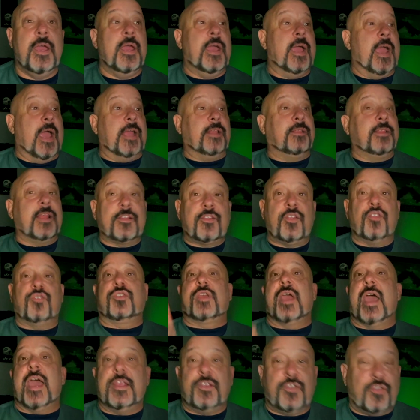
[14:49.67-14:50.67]
and let this
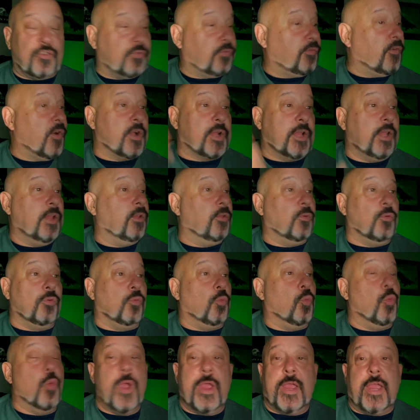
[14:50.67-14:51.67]
guy just fucking
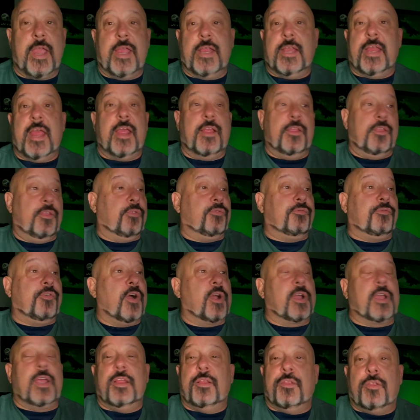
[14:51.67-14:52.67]
wing it and
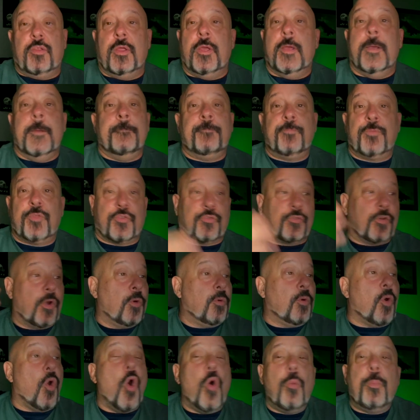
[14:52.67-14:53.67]
fucking
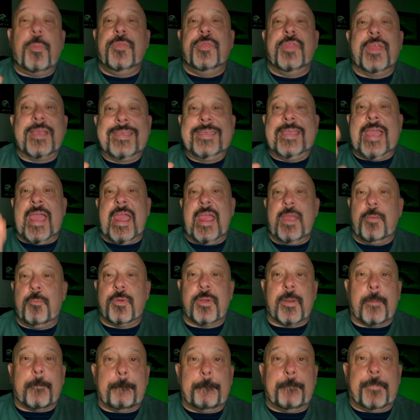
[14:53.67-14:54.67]
open the game
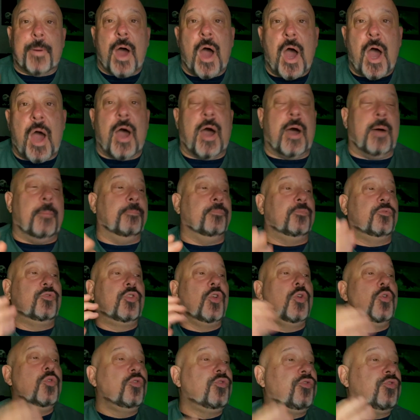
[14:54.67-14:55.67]
with a bomb.
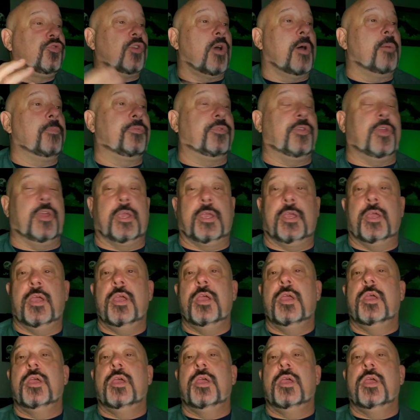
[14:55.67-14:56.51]
Do something.